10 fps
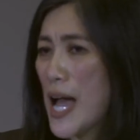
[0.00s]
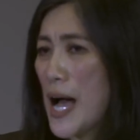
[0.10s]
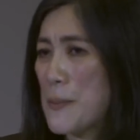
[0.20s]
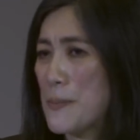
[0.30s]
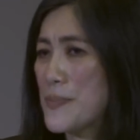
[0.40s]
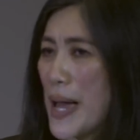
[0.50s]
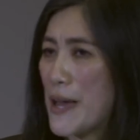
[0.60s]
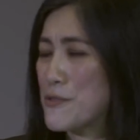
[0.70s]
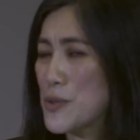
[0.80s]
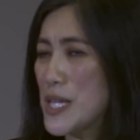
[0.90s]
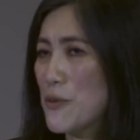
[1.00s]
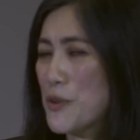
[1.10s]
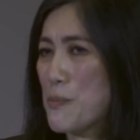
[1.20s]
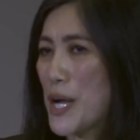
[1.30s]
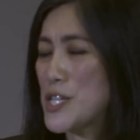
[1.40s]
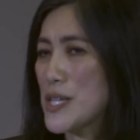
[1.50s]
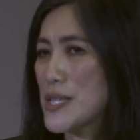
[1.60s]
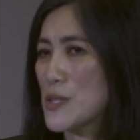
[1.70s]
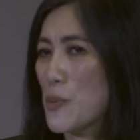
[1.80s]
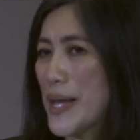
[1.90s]
I have to deal with budgets
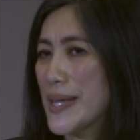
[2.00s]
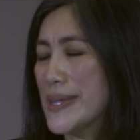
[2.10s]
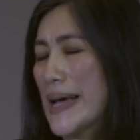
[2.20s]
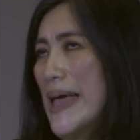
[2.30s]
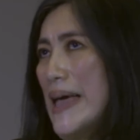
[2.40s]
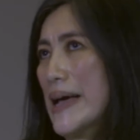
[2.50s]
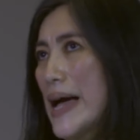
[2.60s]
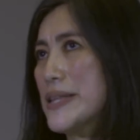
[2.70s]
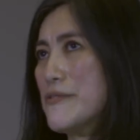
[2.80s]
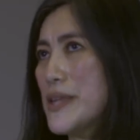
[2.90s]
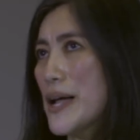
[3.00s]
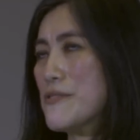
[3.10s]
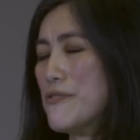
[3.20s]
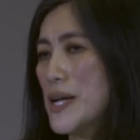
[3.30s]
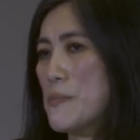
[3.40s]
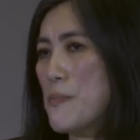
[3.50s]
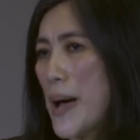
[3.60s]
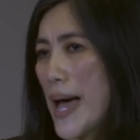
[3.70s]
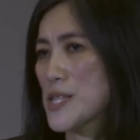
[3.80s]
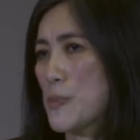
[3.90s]
as well, and the kind of not fun
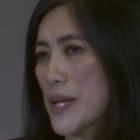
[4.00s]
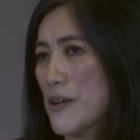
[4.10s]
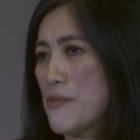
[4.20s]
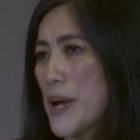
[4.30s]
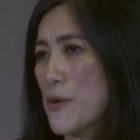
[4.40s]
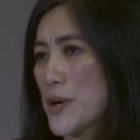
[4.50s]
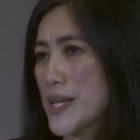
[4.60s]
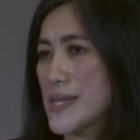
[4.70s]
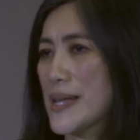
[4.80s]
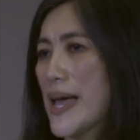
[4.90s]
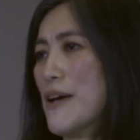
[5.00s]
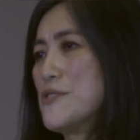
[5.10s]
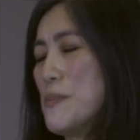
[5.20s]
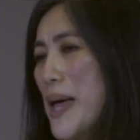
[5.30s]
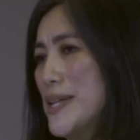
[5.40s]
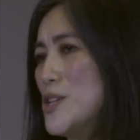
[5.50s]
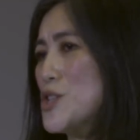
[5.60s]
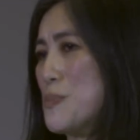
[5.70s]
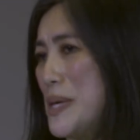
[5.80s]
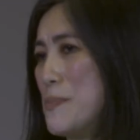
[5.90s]
aspect of my work is that I have to
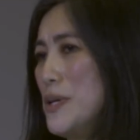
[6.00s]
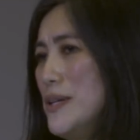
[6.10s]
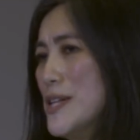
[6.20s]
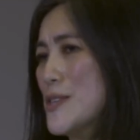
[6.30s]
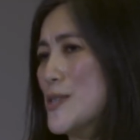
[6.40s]
manage people.